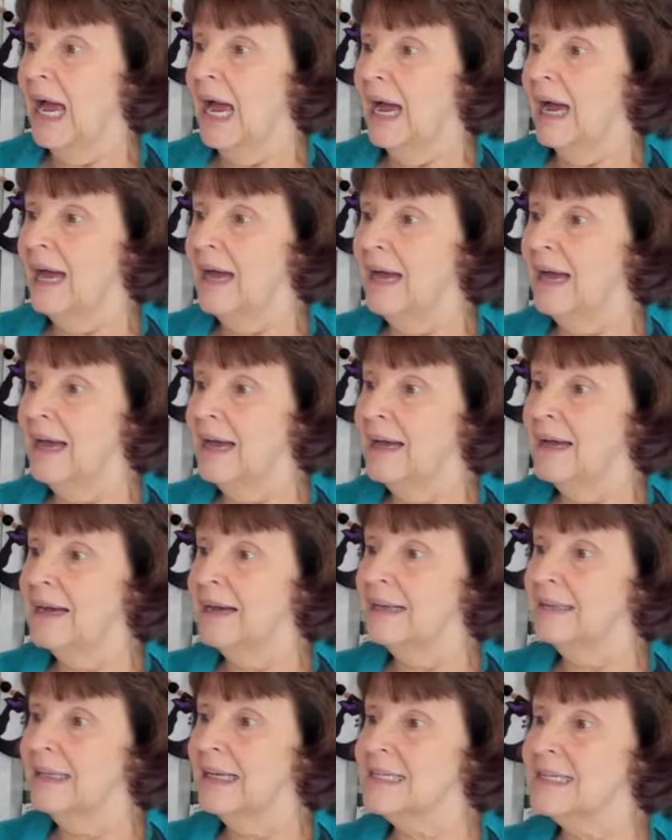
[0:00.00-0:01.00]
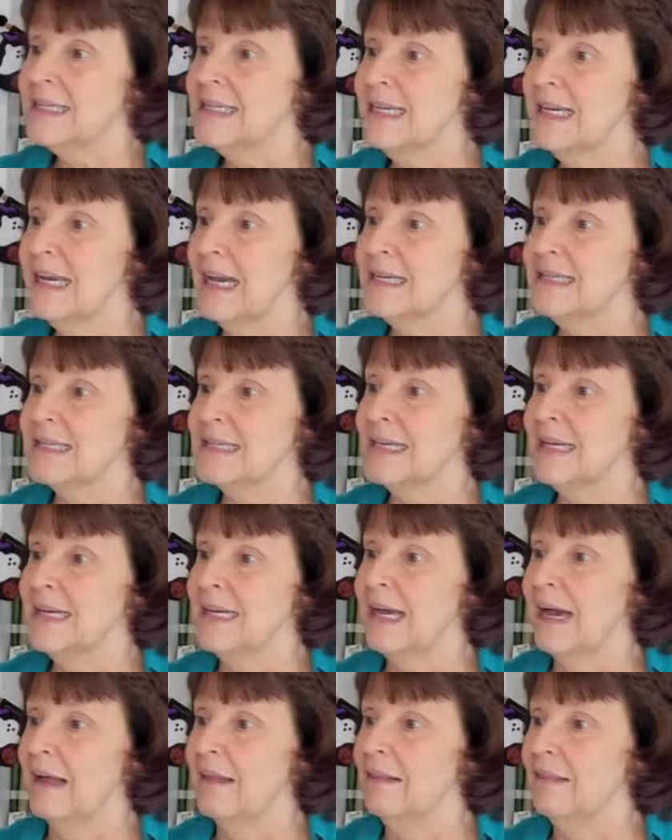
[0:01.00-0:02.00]
Let's see. I
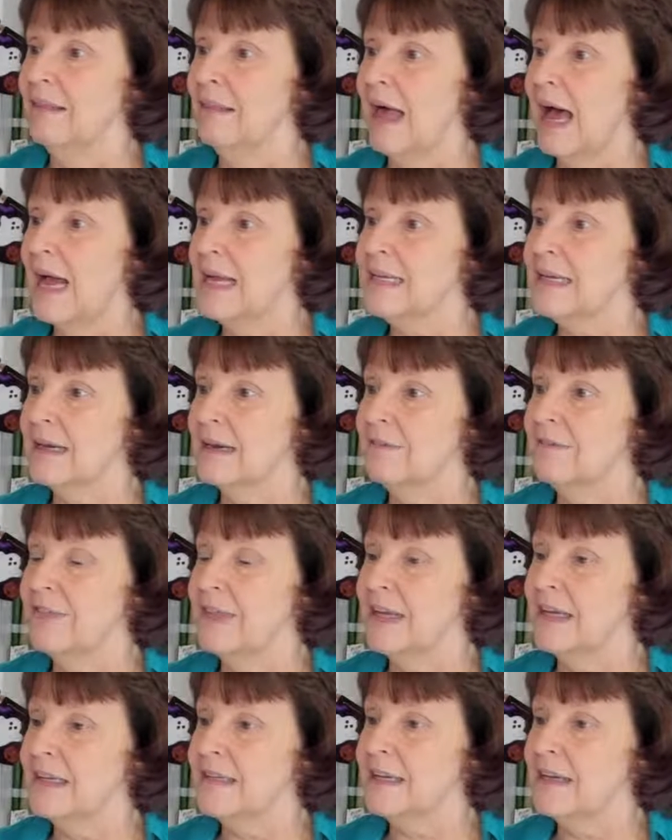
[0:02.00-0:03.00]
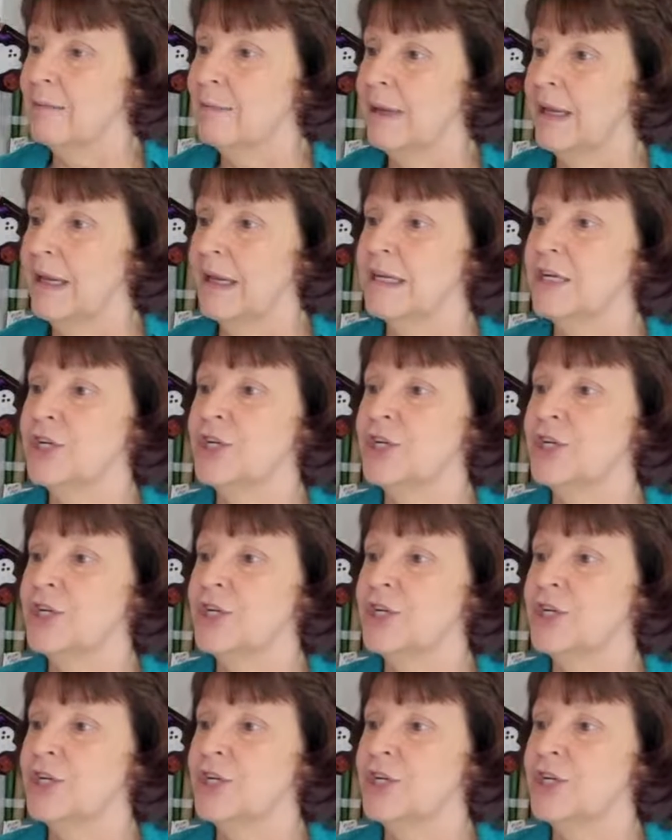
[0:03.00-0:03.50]
see a lot of things coming in.